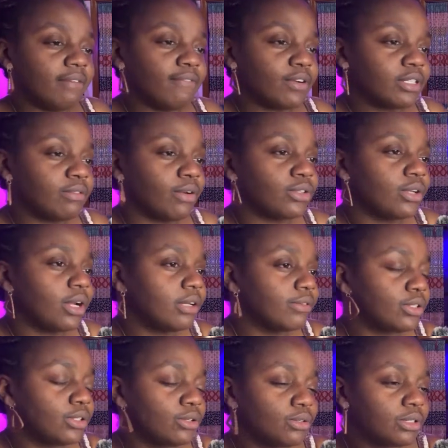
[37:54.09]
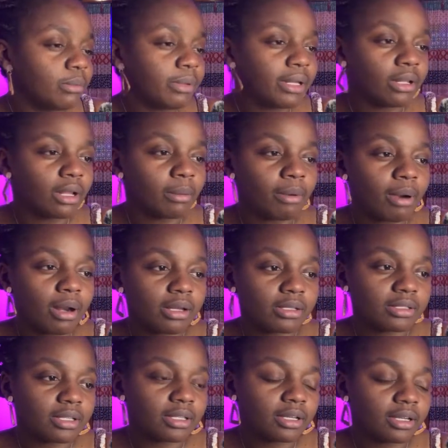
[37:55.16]
First of all, do y'all even use the PLR
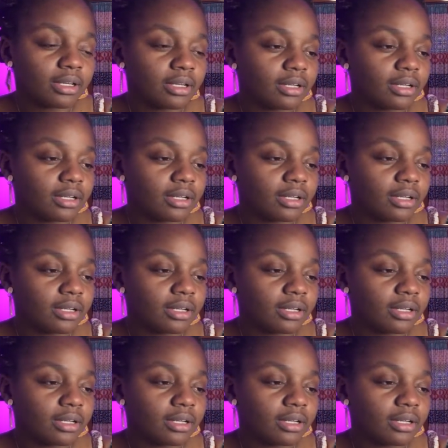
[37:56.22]
products in there?